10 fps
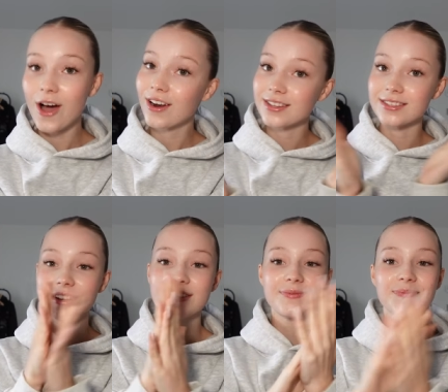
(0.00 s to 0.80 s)
I'll answer.
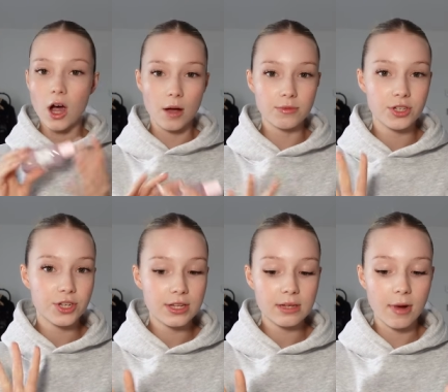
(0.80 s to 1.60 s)
I'm just
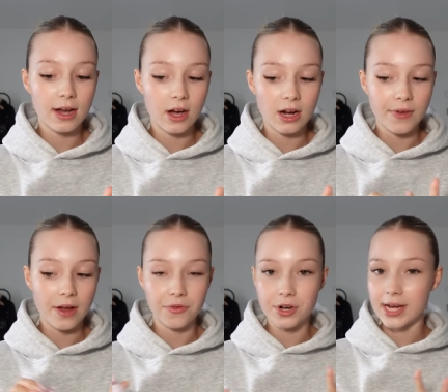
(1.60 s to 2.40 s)
using my kind of
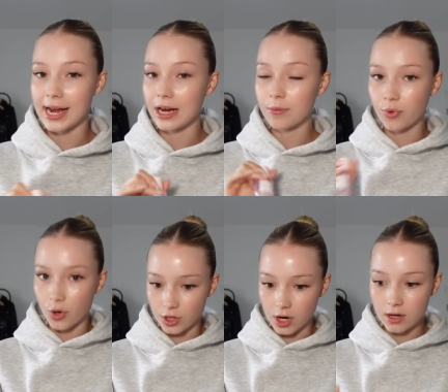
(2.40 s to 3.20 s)
everyday
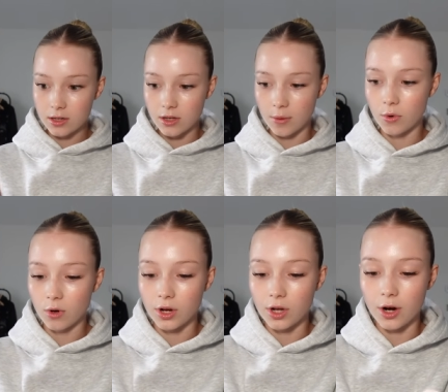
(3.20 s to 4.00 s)
products. I'm not
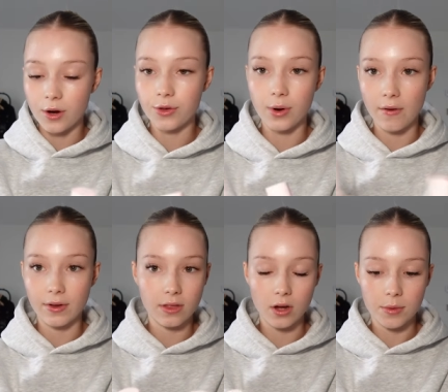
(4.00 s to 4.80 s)
gonna go through
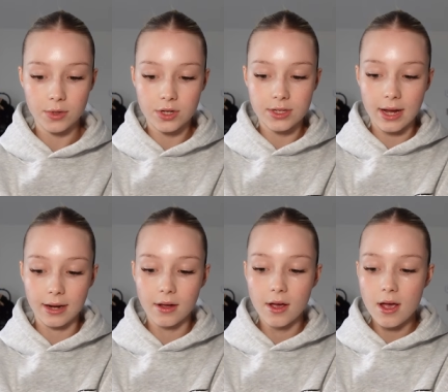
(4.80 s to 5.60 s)
everything that I'm
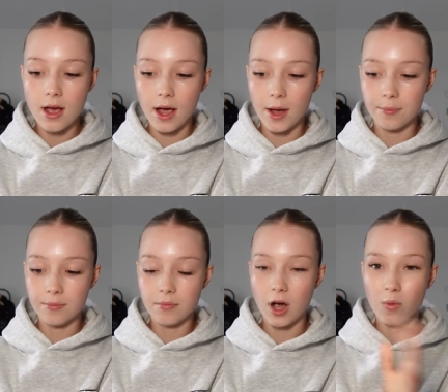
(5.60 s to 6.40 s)
using.
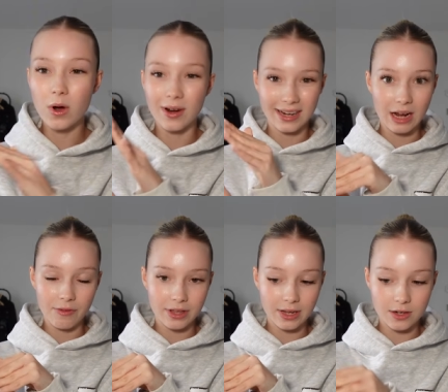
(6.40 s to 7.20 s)
Um, I will link
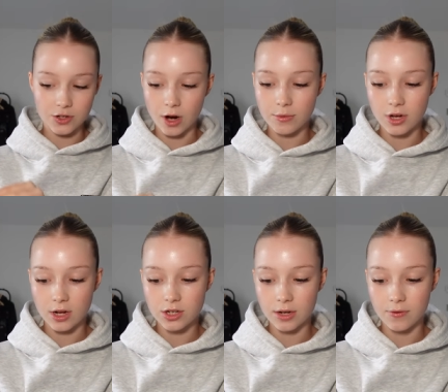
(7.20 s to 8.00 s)
everything in the description
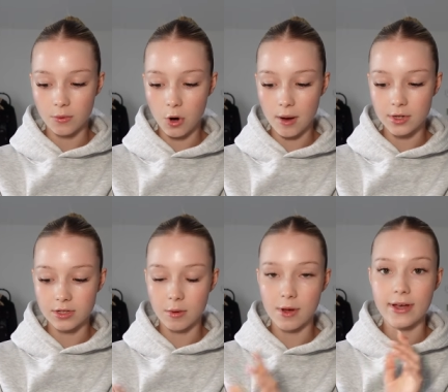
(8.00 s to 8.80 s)
actually for what I'm
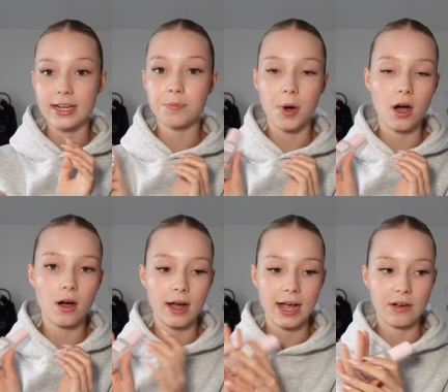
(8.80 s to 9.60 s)
using on my face but
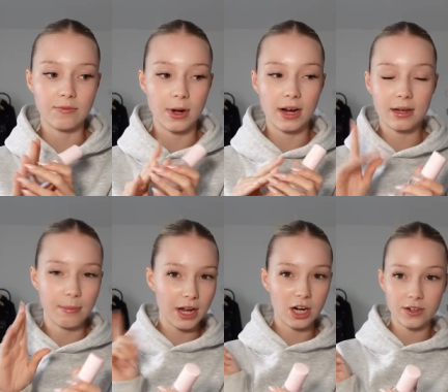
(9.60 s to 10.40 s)
I have my like
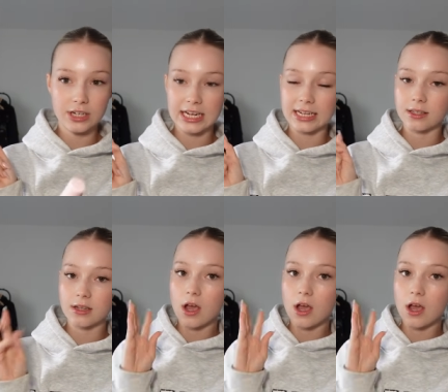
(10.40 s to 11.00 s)
makeup routines